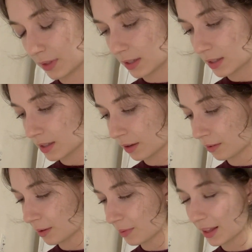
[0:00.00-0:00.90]
So
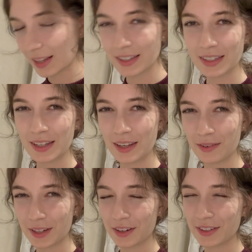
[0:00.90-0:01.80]
I'm glad to see you
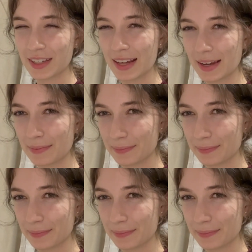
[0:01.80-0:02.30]
in here today.